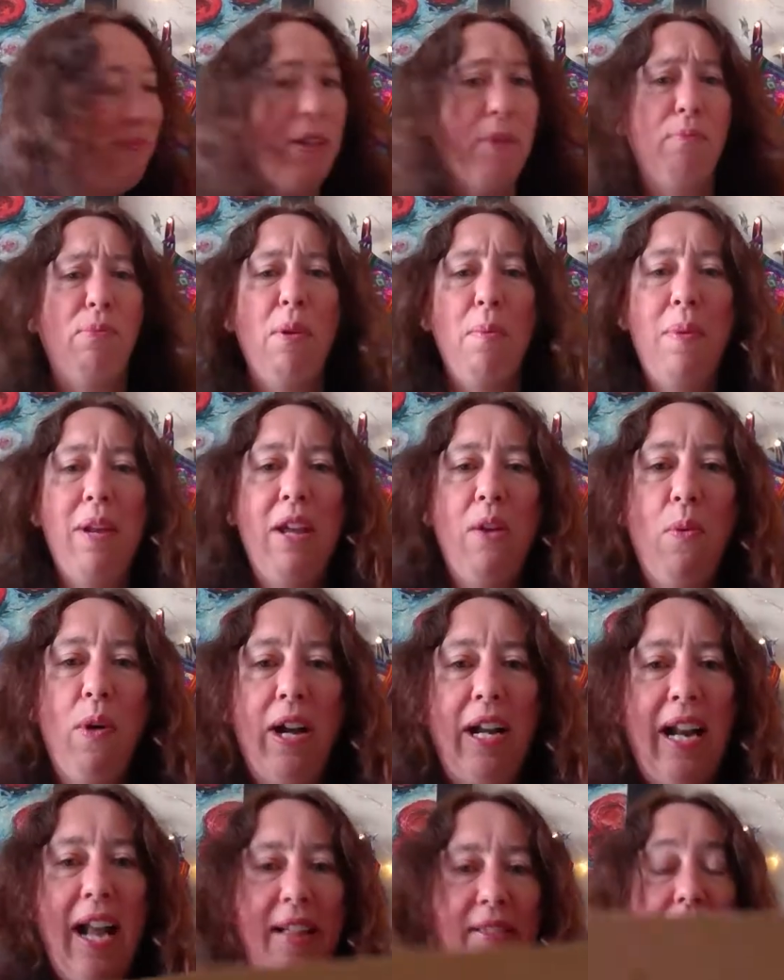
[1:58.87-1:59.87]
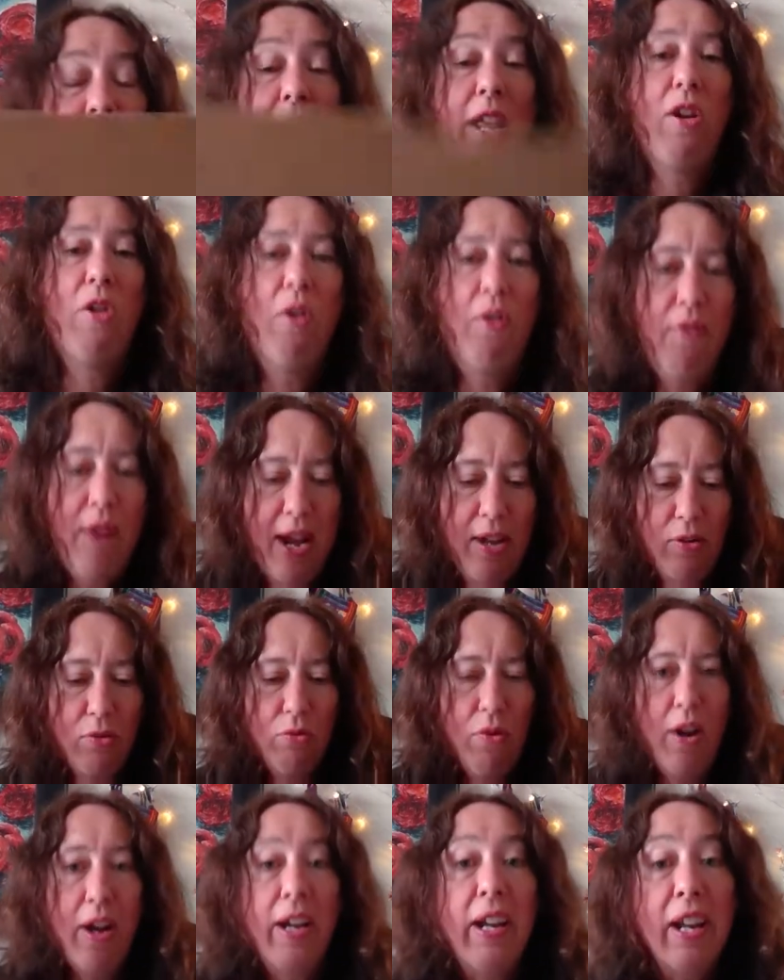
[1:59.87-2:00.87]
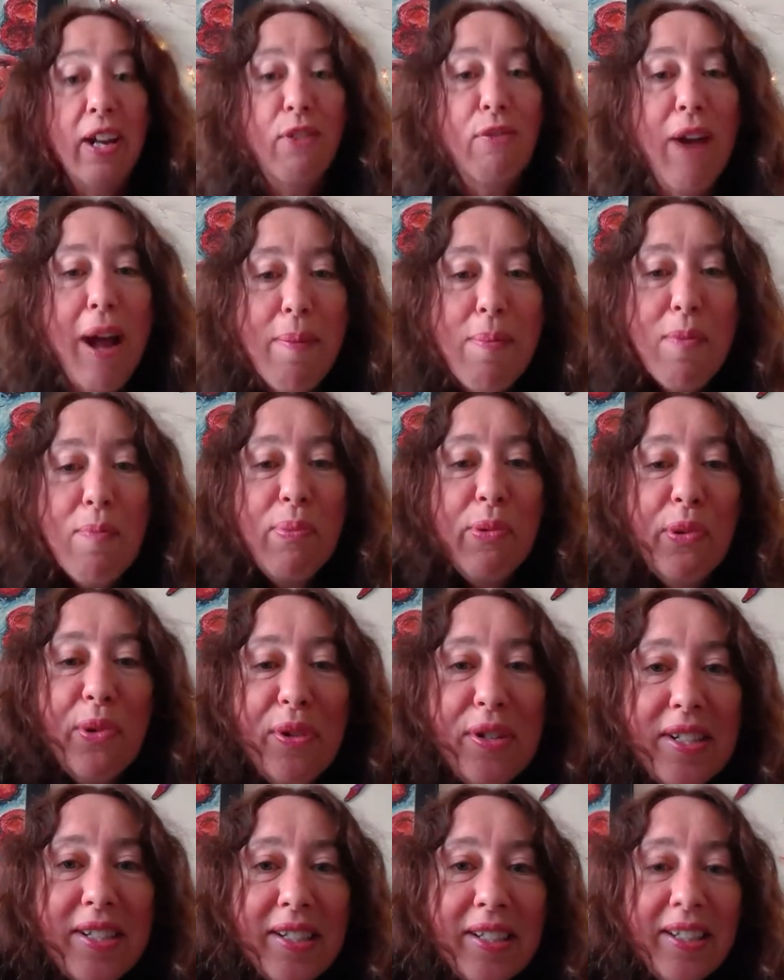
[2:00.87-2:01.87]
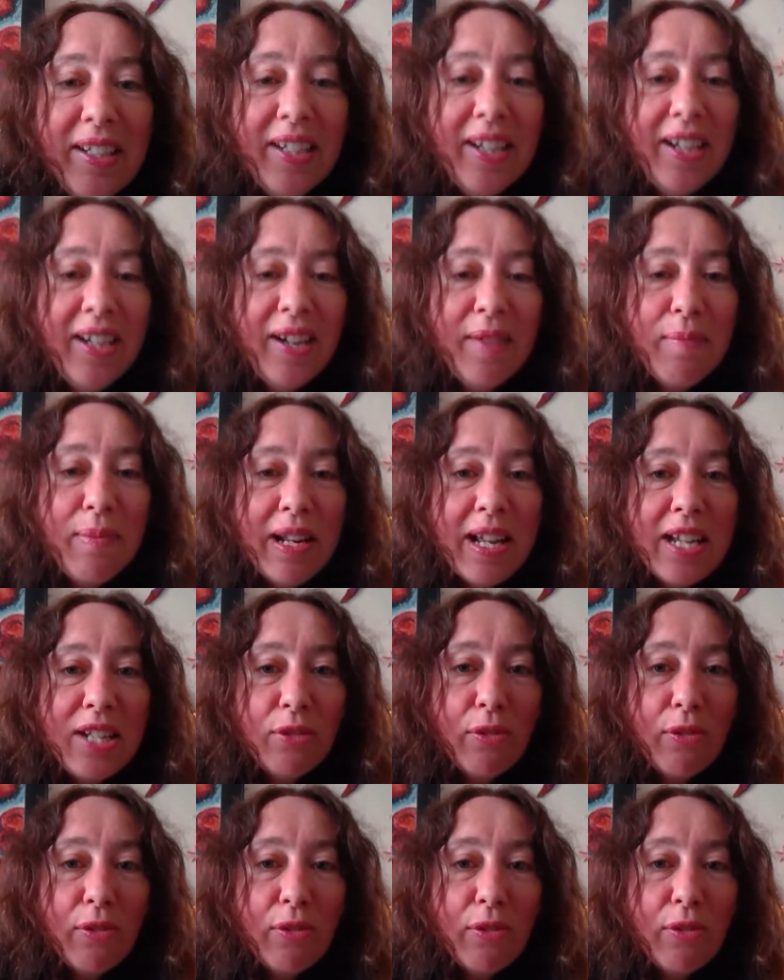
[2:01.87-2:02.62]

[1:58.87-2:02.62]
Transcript: Probably quite glad that they're not around. Right, I'm going to grab a board. Please